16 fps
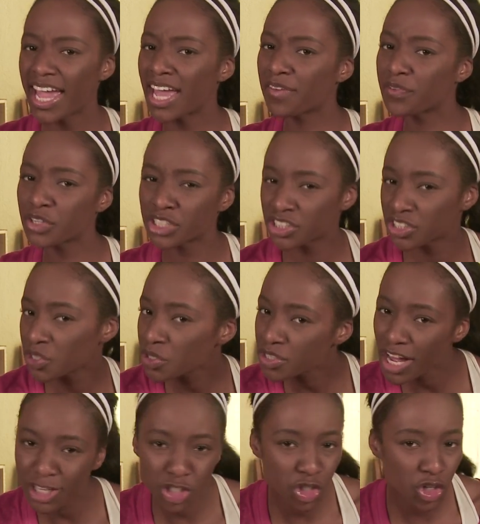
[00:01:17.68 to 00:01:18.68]
If you're still
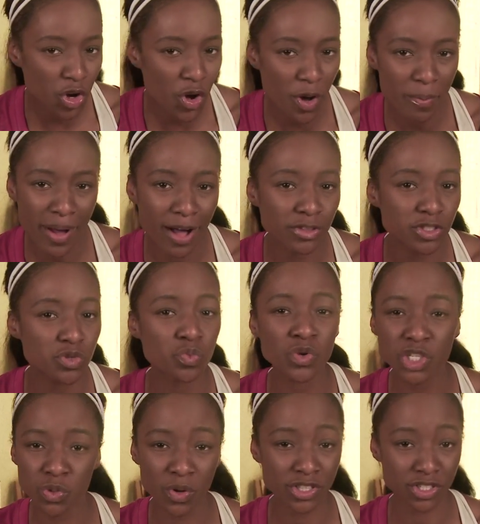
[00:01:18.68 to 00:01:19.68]
not sure about
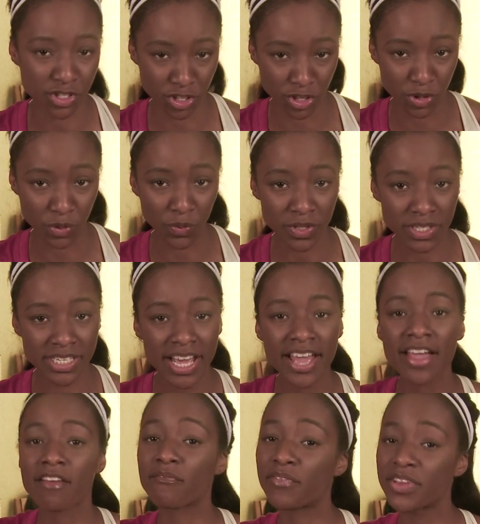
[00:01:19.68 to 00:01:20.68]
which one to use,
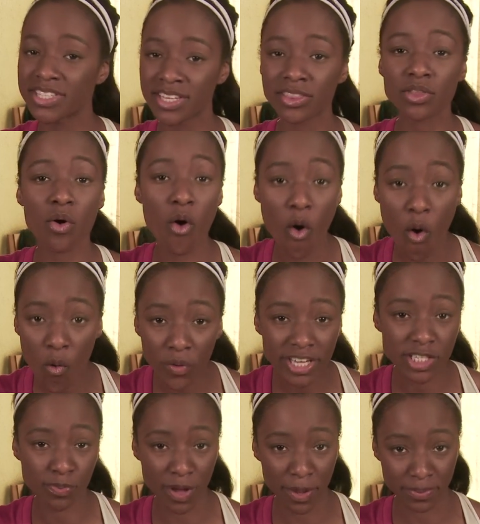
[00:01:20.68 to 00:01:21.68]
visit the
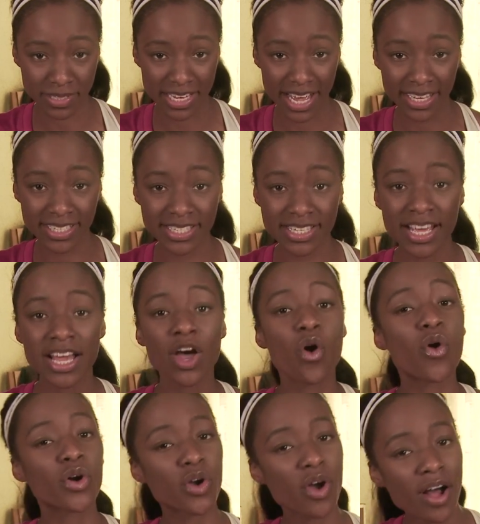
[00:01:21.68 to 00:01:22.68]
Always website
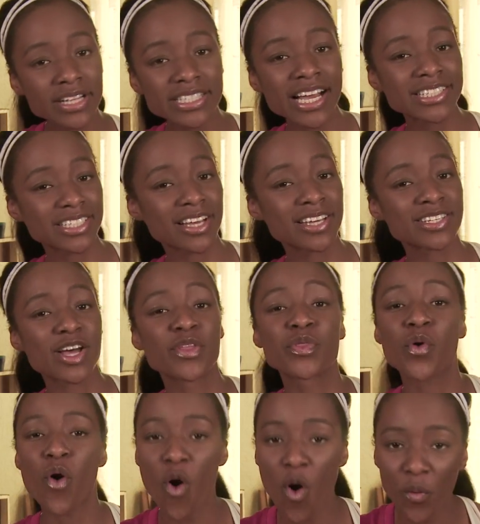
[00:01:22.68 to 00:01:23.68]
or contact us on
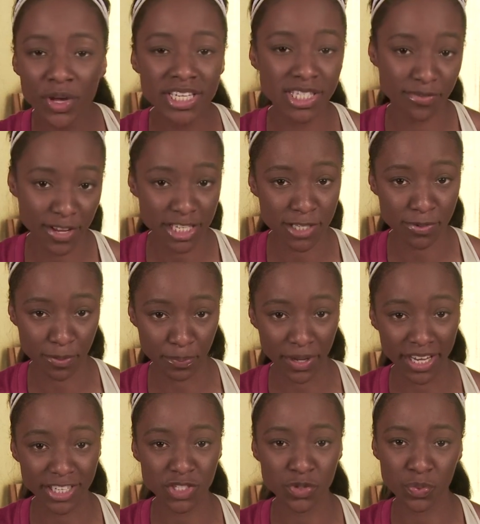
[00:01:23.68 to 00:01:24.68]
the Always Facebook
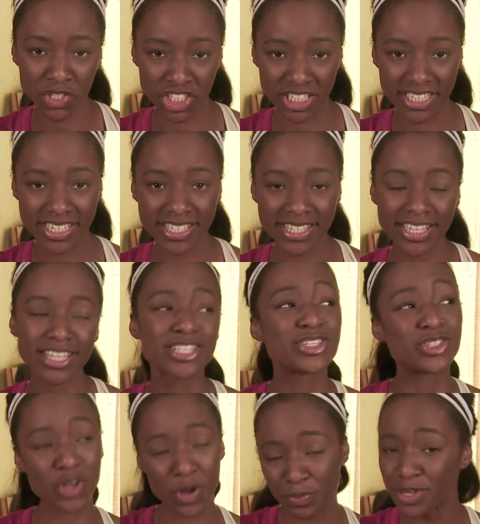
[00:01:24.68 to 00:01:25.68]
page, which is
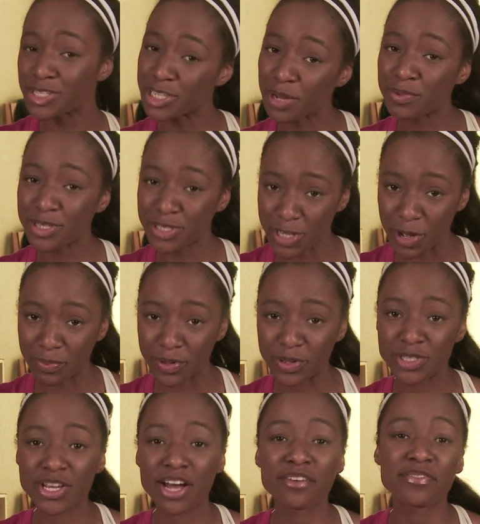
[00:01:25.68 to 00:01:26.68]

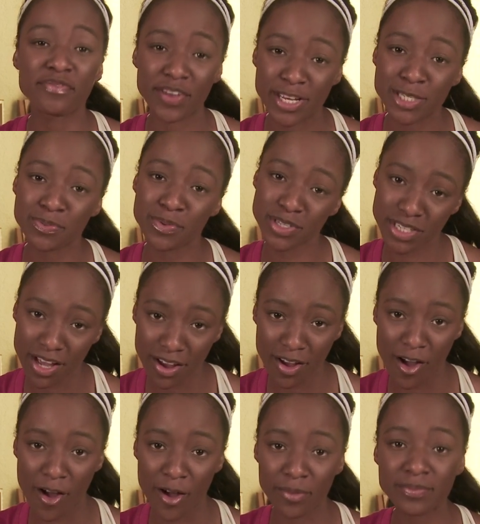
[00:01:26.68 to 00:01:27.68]

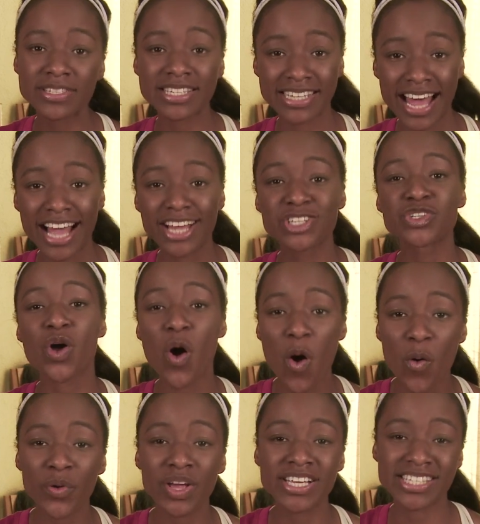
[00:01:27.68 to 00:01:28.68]

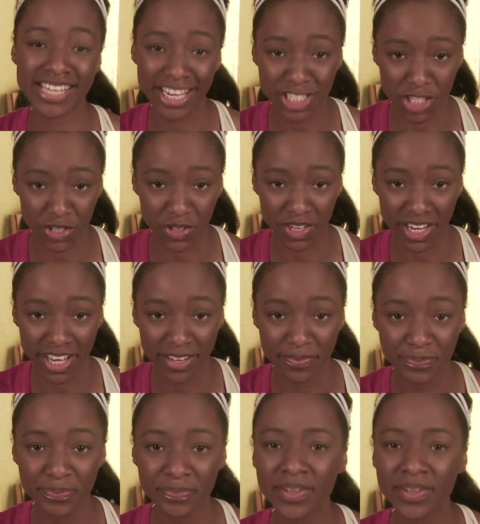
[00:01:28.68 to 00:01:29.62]
www.facebook.com/alwaysnigeria.